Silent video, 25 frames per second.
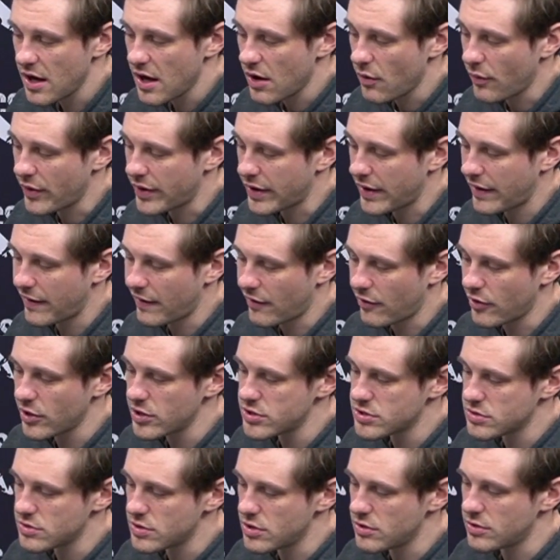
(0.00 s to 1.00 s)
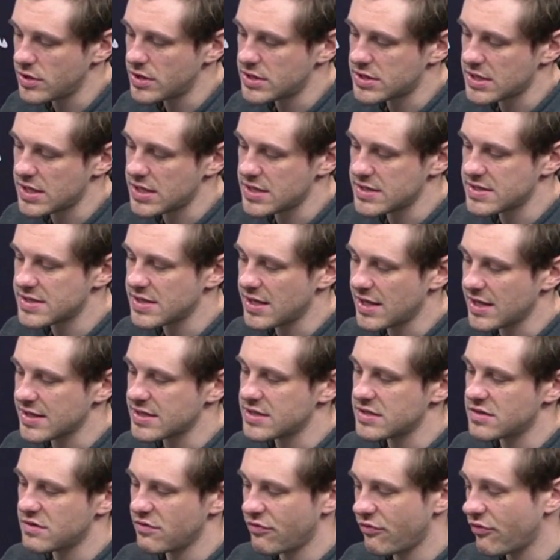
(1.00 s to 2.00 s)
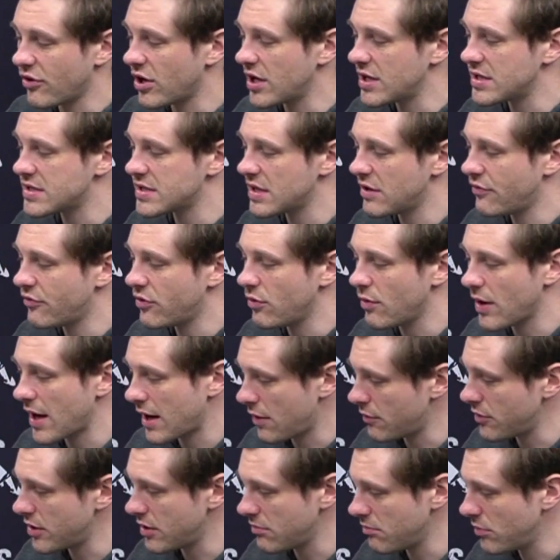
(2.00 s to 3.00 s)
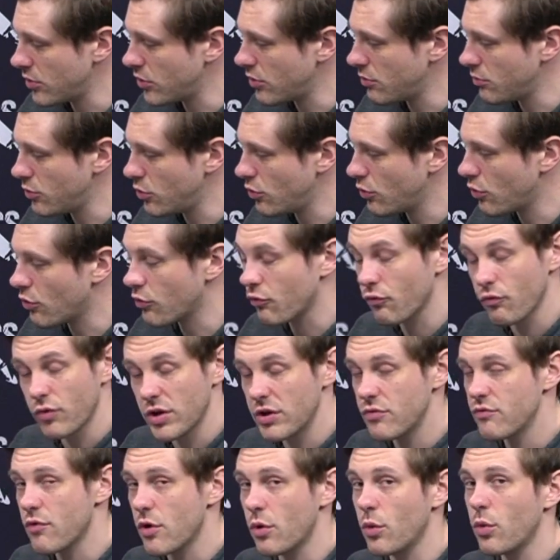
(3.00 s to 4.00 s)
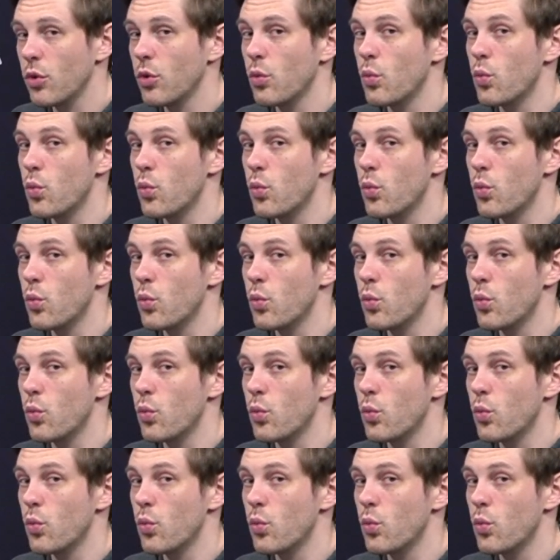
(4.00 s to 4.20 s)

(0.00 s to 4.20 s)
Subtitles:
When a Hydra unit is selected to fight, if you outnumber them, you can re-roll the